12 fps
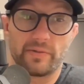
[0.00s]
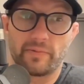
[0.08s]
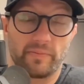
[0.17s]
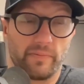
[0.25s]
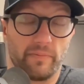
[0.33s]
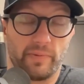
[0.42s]

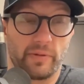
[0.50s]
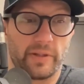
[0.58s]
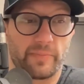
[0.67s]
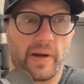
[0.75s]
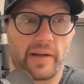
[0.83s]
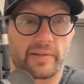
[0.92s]
Bill
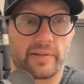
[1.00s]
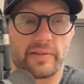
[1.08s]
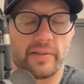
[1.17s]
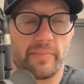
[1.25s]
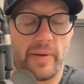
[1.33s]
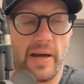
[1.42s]
has practiced
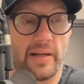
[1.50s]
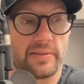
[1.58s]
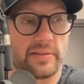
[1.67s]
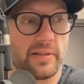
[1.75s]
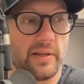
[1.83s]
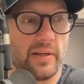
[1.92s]
in the
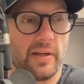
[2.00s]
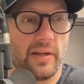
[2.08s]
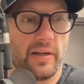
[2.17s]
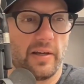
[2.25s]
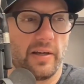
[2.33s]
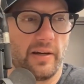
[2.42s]
past.
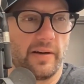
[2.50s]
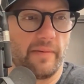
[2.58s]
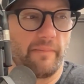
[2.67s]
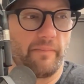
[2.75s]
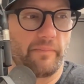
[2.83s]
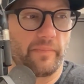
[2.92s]

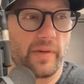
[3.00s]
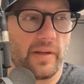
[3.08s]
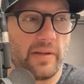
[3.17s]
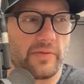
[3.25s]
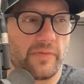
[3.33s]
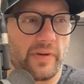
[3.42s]

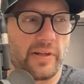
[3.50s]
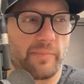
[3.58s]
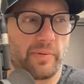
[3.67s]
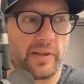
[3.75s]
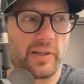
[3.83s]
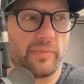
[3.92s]
And it's very
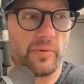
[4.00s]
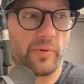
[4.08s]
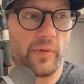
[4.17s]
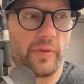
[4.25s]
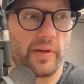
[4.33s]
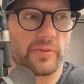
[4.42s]
applicable
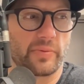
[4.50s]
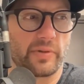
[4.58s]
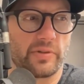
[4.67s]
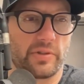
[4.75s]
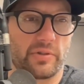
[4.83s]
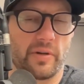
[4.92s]
to things where
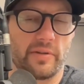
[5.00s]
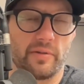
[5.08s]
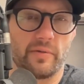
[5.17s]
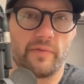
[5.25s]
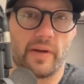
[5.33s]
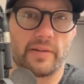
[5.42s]
you're just trying to
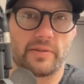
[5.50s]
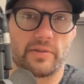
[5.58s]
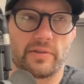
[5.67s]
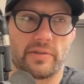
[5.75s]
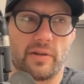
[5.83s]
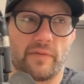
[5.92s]
advance
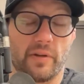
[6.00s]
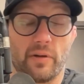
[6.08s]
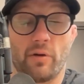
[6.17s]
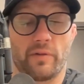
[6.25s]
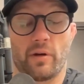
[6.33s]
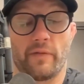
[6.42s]
yourself. And it
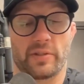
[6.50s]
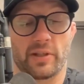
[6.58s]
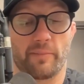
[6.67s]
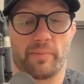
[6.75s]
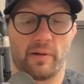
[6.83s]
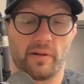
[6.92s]
obviously
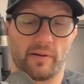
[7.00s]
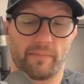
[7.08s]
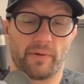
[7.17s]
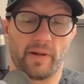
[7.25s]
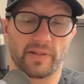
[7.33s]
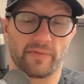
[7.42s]

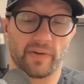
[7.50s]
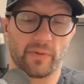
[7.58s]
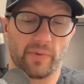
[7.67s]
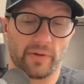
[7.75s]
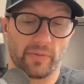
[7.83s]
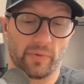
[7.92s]
applies very
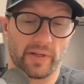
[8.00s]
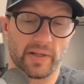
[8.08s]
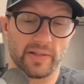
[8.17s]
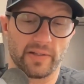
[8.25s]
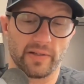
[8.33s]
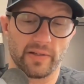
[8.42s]
well to what
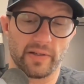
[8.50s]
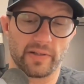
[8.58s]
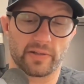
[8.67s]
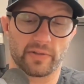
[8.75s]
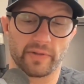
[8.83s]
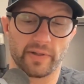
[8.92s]
he's done in
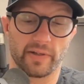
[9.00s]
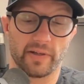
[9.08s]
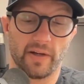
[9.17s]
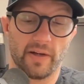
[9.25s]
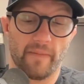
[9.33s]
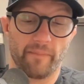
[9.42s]
his career
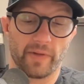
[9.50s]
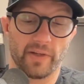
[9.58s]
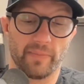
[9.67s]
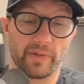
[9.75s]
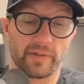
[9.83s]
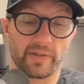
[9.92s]
in
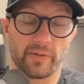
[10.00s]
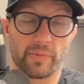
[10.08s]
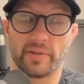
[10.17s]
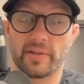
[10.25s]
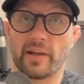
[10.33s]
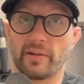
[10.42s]
the military
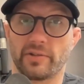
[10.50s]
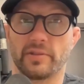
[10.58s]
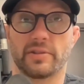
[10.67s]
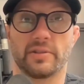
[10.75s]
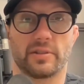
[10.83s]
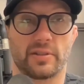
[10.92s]
with
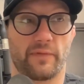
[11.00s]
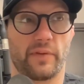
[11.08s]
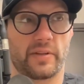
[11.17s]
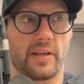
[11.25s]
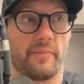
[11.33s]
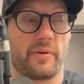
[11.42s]
intelligence and stuff
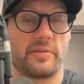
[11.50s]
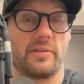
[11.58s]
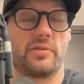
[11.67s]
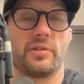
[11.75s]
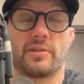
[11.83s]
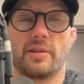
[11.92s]
like that, because
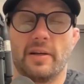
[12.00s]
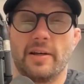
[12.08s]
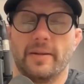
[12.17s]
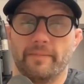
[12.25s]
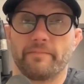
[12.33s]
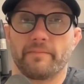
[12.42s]

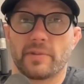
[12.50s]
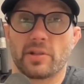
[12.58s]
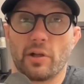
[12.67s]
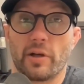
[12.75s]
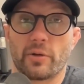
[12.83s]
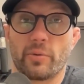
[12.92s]
it's a
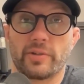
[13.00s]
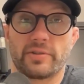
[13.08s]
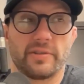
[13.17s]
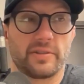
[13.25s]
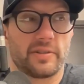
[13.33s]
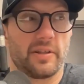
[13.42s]
lot of
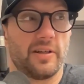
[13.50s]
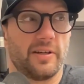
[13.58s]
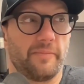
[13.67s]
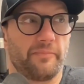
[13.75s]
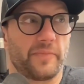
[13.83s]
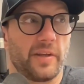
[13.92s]
questions.
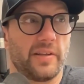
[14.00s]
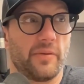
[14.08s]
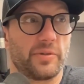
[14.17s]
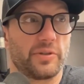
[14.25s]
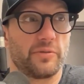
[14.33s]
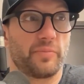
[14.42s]
And then
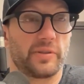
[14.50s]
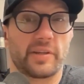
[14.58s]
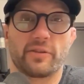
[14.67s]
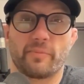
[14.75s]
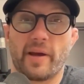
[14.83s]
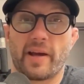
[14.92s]
when you put
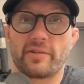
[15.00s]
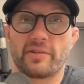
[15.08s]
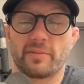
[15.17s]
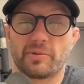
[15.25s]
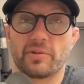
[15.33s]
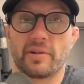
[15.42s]
together
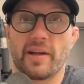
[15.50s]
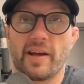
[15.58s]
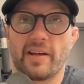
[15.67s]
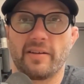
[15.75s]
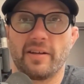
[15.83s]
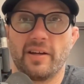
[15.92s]
packages, I'm sure he
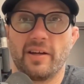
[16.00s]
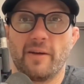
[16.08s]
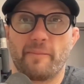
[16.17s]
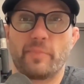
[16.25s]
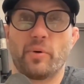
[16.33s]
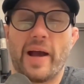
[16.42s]
had
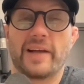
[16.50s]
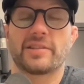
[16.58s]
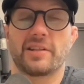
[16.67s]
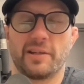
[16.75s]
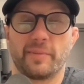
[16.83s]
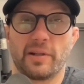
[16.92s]
people
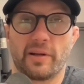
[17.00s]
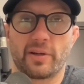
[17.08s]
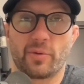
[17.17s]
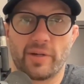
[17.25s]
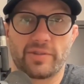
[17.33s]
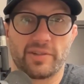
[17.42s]
asking him a lot of
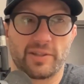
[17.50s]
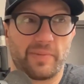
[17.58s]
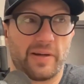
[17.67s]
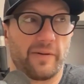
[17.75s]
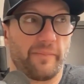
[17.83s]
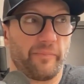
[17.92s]
questions
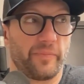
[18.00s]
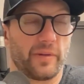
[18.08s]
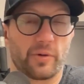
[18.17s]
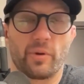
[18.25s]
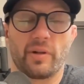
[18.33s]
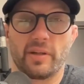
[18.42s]
about
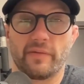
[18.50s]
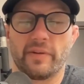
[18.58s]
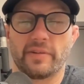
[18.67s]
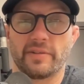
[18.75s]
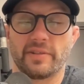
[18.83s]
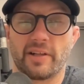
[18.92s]
the quality of
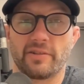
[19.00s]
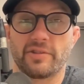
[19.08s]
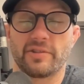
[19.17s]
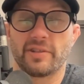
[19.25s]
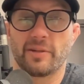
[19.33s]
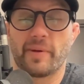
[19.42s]
his
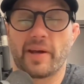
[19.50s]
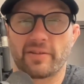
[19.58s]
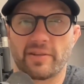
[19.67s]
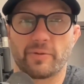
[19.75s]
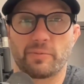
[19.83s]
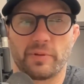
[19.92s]
intelligence and the
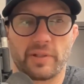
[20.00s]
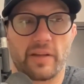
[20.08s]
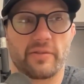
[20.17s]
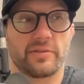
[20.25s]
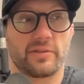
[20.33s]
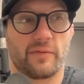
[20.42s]
package that was put
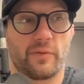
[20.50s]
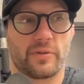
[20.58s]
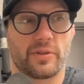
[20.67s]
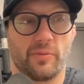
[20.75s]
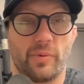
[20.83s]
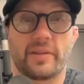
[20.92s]
together and so forth.
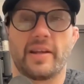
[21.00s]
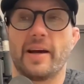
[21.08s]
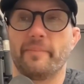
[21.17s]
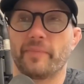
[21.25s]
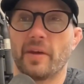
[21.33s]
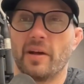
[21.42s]
So with
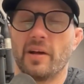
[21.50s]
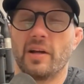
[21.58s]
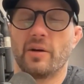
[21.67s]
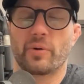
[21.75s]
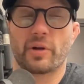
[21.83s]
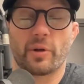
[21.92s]
that,
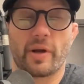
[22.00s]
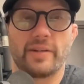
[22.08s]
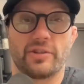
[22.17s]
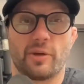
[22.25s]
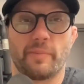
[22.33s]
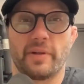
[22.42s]
we're going to go ahead
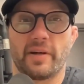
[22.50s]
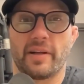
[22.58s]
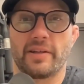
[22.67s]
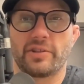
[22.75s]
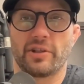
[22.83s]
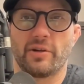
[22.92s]
and jump into
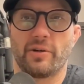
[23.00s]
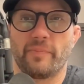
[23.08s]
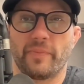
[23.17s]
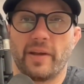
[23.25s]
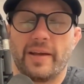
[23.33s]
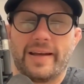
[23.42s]
today's show.
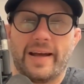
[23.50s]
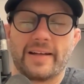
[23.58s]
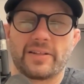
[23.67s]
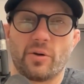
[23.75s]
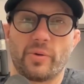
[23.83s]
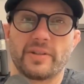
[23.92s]

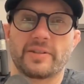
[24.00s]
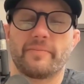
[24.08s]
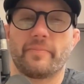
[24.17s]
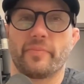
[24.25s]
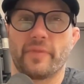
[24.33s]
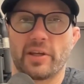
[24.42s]
As always,
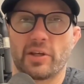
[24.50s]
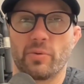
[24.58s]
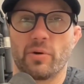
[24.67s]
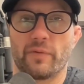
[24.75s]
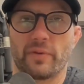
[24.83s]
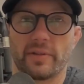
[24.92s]
thank you
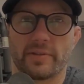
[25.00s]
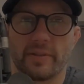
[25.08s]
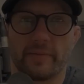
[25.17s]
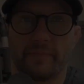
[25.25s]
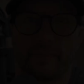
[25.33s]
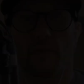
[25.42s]
all for
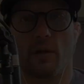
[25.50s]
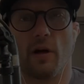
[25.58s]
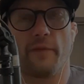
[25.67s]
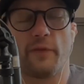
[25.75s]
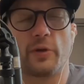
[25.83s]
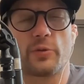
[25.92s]
listening. All
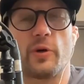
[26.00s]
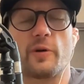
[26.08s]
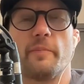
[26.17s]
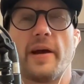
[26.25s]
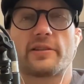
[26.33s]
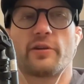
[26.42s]
right, folks,
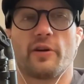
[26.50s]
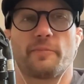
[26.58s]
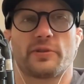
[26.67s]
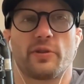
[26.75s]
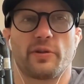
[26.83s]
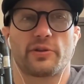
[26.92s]
welcome back to another
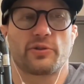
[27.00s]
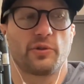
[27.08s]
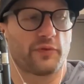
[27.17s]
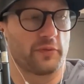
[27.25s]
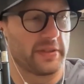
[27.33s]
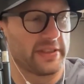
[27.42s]
episode of the
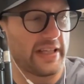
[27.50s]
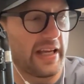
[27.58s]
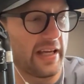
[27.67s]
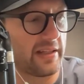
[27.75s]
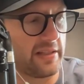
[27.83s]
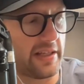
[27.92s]
Truth from the
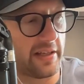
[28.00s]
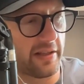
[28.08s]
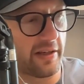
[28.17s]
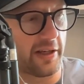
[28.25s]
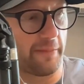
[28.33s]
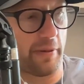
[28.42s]
Stand Deer
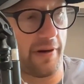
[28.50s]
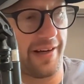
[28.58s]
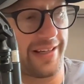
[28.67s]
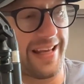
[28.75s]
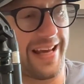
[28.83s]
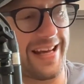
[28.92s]
Hunting
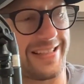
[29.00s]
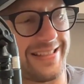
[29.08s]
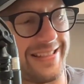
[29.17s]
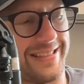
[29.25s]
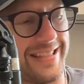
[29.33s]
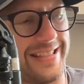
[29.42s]
Podcast.
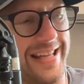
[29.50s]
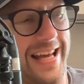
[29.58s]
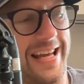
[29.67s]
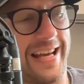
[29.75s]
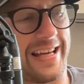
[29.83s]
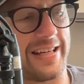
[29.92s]
And
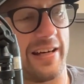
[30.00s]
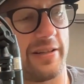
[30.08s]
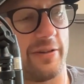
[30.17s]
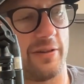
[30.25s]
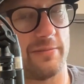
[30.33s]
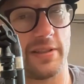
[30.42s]
today I got
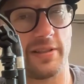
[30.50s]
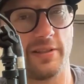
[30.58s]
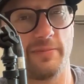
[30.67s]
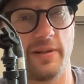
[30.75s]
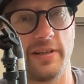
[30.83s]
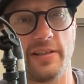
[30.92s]
my
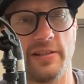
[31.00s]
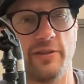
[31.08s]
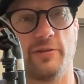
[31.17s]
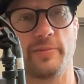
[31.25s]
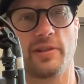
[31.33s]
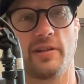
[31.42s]
good buddy, you know
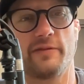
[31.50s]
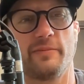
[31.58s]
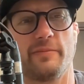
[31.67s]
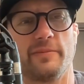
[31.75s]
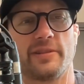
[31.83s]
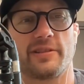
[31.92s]
him, you love
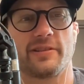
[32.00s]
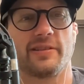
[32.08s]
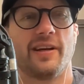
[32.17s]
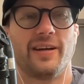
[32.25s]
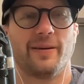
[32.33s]
him, Mr.